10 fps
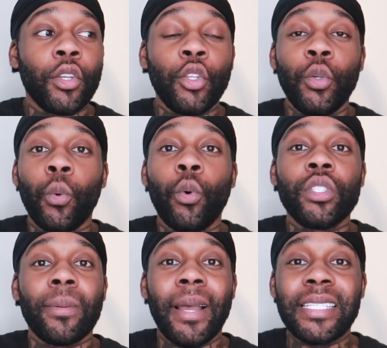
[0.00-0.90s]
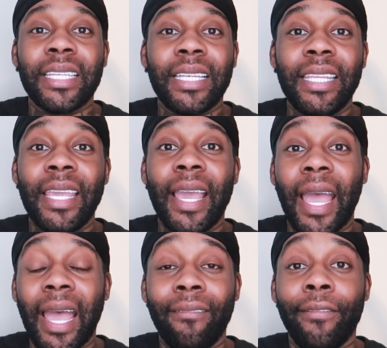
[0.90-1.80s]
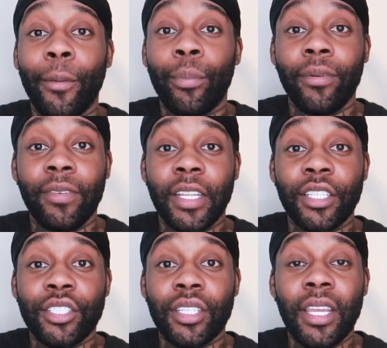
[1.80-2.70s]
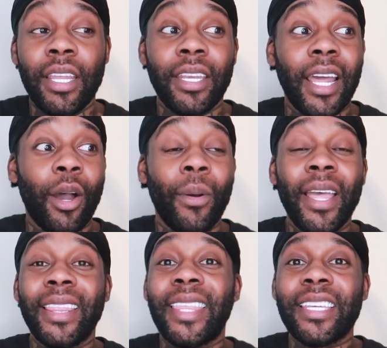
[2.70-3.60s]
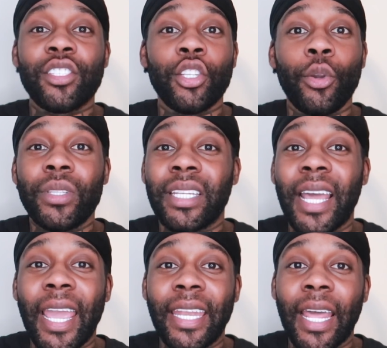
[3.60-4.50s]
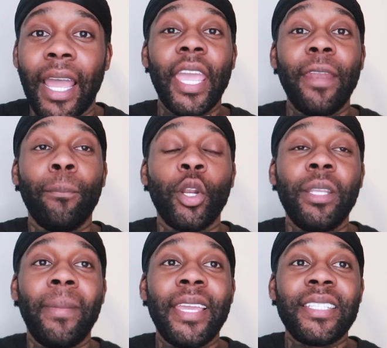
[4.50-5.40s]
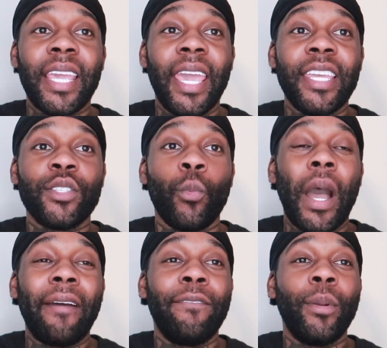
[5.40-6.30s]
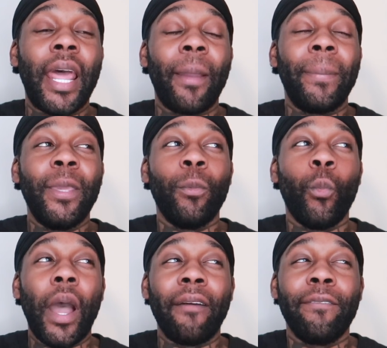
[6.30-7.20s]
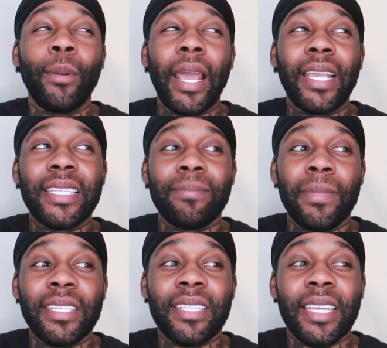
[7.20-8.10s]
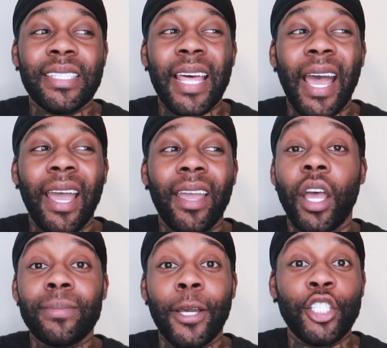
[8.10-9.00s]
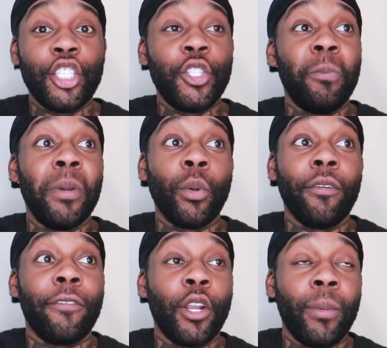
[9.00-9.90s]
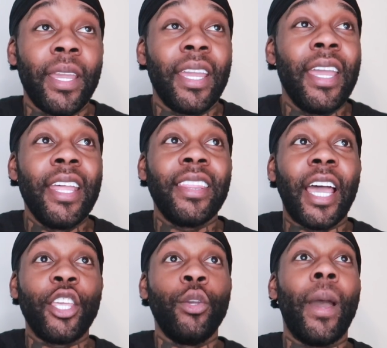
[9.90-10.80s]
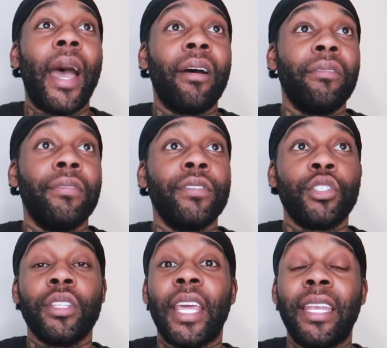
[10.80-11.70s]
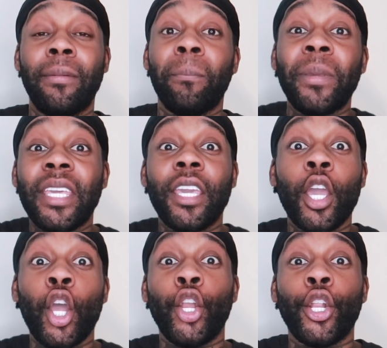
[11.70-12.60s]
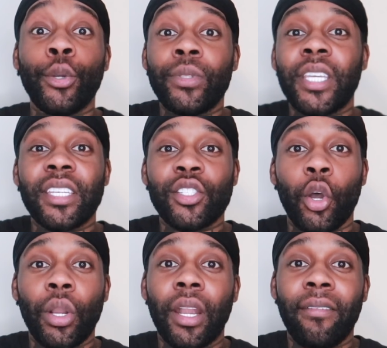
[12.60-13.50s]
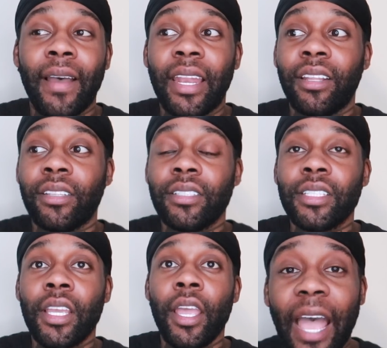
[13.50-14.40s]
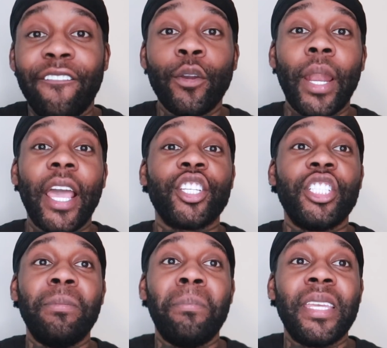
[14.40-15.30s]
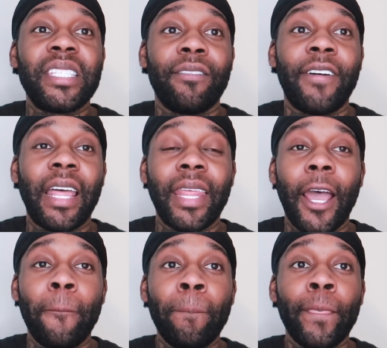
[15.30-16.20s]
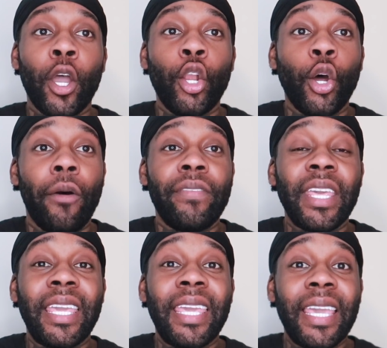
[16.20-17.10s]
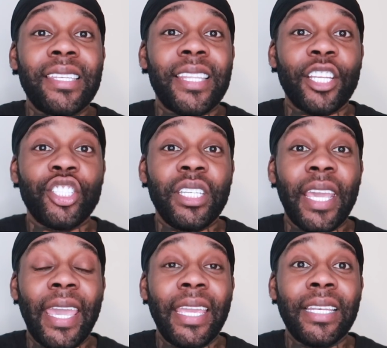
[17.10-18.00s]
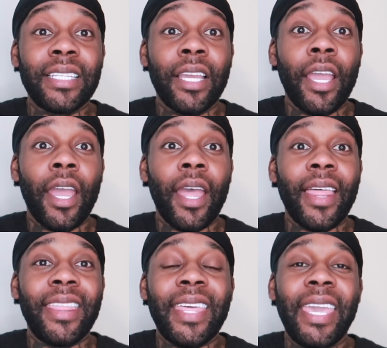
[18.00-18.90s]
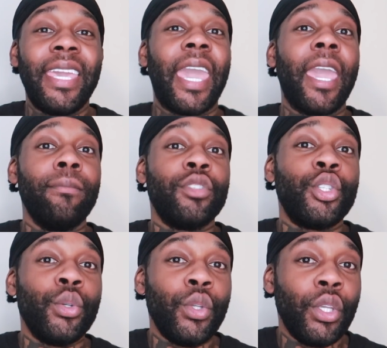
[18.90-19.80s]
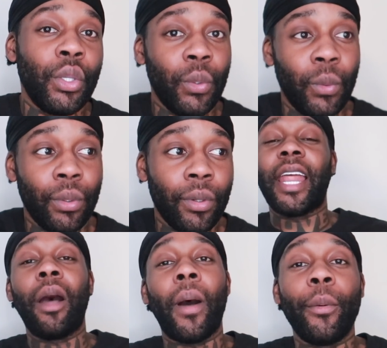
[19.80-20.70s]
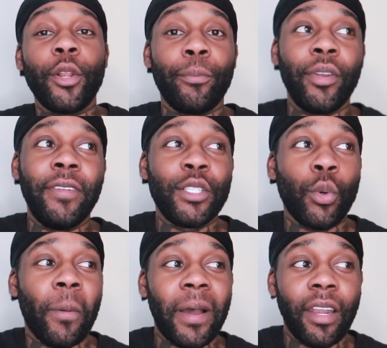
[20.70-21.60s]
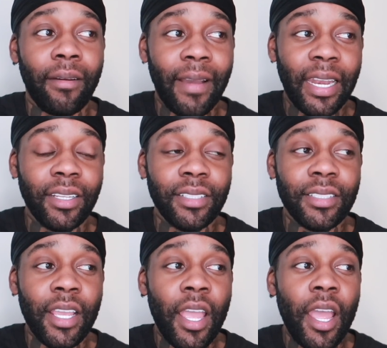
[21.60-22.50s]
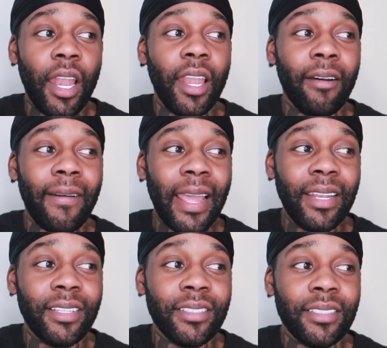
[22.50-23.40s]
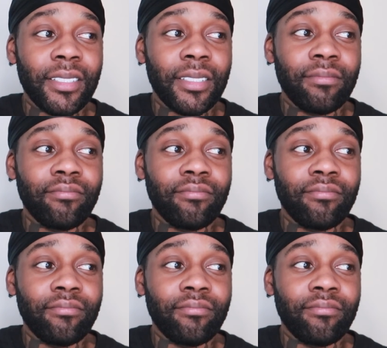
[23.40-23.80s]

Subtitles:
you automatically have a privilege. Now, there's no denying that. In Molly-Mae's case, what I feel like is missed is that as much as you built the following that you have to then be noticed on Love Island, I feel like she missed the fact that a lot of the gigs that she gained, they came to you. Now, I want to briefly talk about Love Island. Love Island